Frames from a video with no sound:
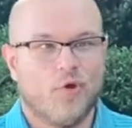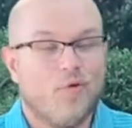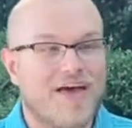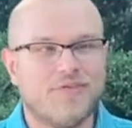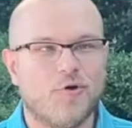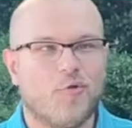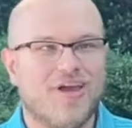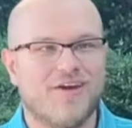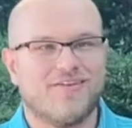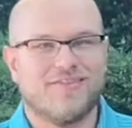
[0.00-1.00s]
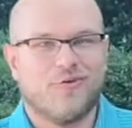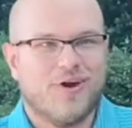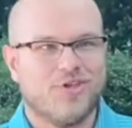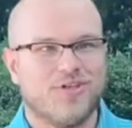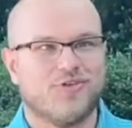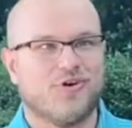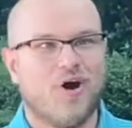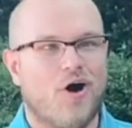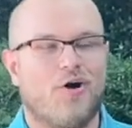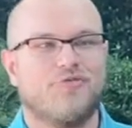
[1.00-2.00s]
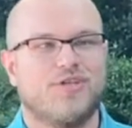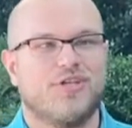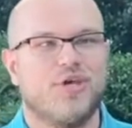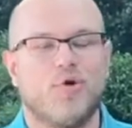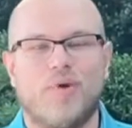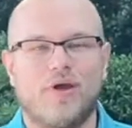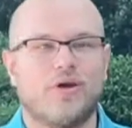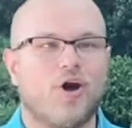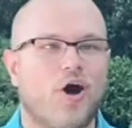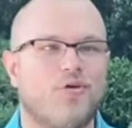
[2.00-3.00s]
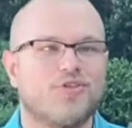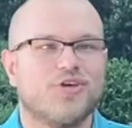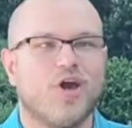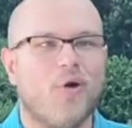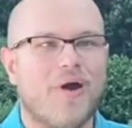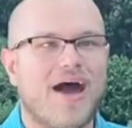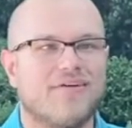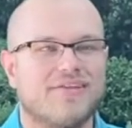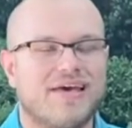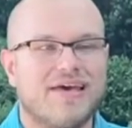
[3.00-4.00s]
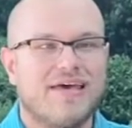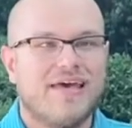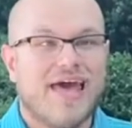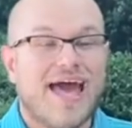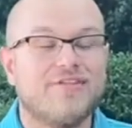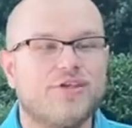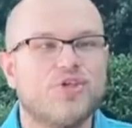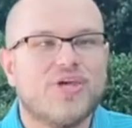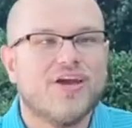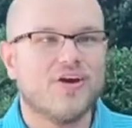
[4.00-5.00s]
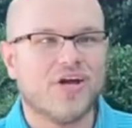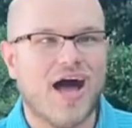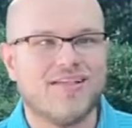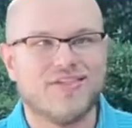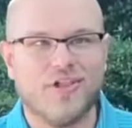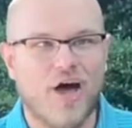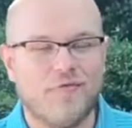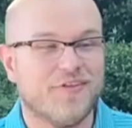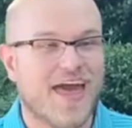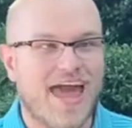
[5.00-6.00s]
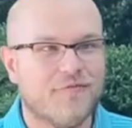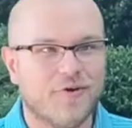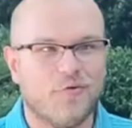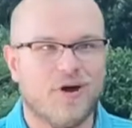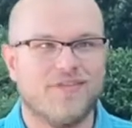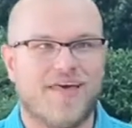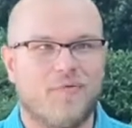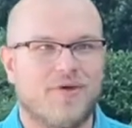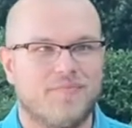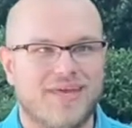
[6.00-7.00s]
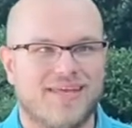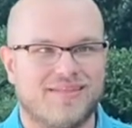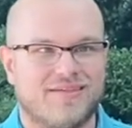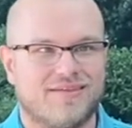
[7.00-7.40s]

Well, that's what we as Christians are called to do. We are called to go out and to share God's love with everyone that we meet.